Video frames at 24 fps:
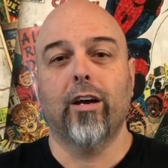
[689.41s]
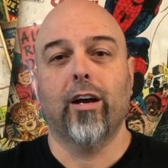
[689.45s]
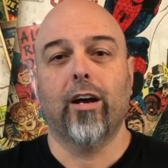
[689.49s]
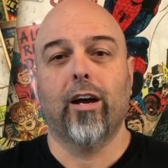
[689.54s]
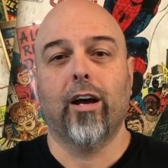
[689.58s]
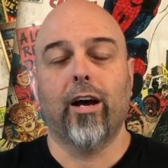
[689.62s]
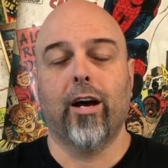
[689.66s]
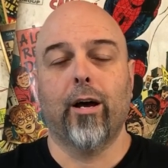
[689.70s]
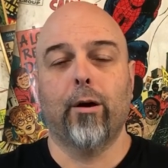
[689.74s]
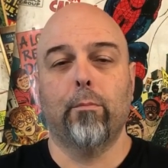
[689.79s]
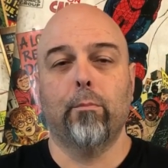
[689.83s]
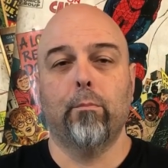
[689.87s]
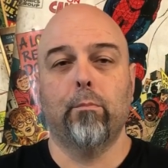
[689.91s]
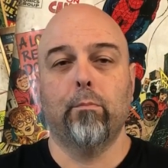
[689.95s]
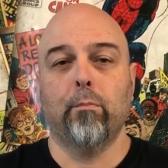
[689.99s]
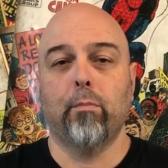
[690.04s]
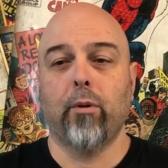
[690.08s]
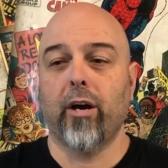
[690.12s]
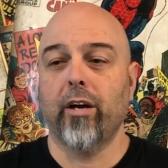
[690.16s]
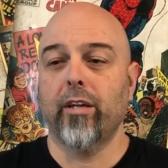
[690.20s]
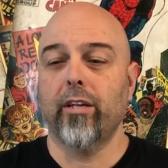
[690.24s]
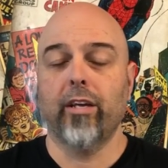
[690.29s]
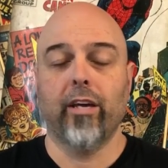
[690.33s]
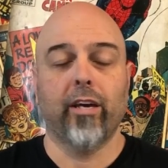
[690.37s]

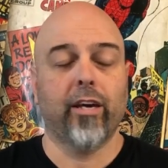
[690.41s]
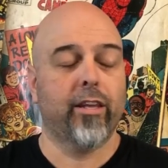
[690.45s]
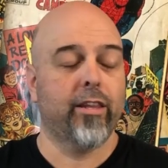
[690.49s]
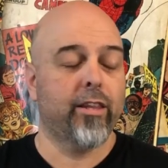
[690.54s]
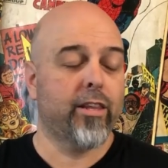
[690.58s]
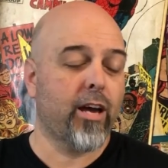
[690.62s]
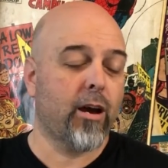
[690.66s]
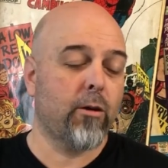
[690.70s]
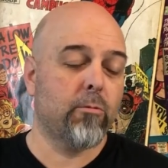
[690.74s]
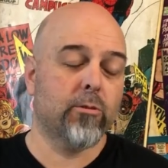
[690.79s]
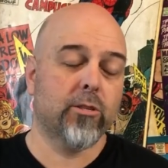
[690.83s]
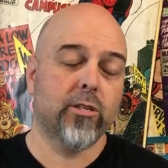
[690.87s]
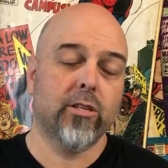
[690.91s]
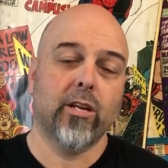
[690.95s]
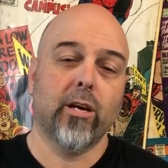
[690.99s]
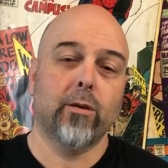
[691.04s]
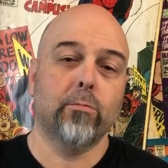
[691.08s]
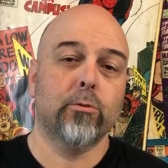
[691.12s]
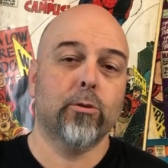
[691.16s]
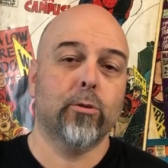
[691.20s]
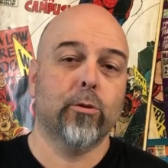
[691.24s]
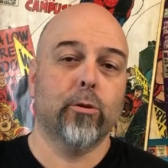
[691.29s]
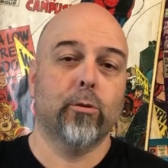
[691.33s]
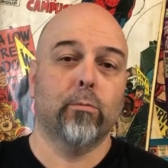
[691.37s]
But yeah, that was an
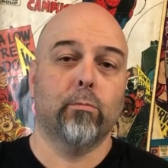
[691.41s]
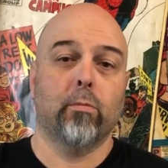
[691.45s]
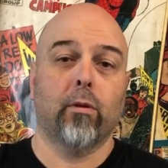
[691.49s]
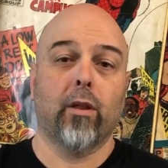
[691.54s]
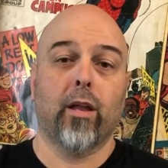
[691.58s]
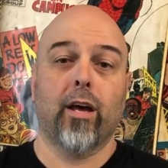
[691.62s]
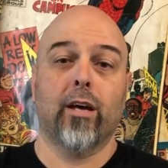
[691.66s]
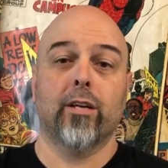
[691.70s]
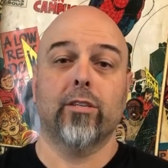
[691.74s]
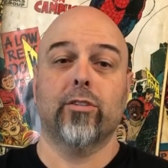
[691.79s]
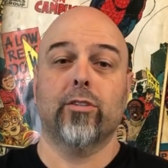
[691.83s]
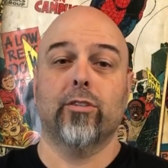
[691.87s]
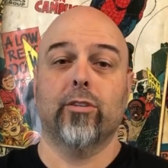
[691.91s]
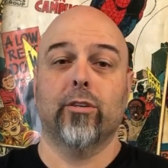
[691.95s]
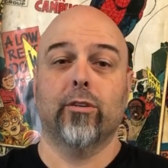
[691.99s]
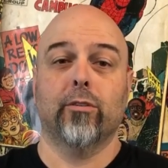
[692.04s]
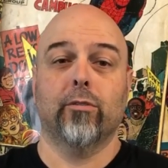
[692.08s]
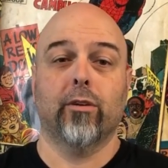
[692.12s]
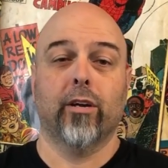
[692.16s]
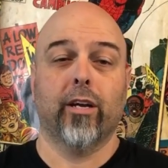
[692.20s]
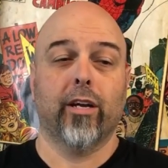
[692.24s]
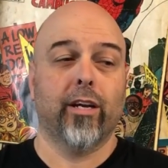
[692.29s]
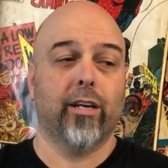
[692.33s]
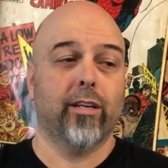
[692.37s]
absolute blast
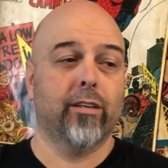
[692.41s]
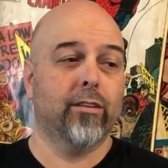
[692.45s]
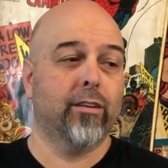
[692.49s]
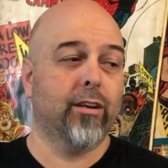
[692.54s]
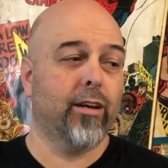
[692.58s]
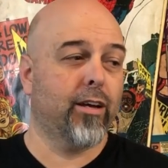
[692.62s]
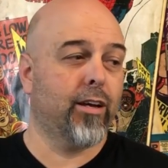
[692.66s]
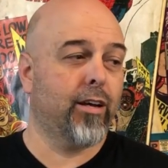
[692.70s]
too, and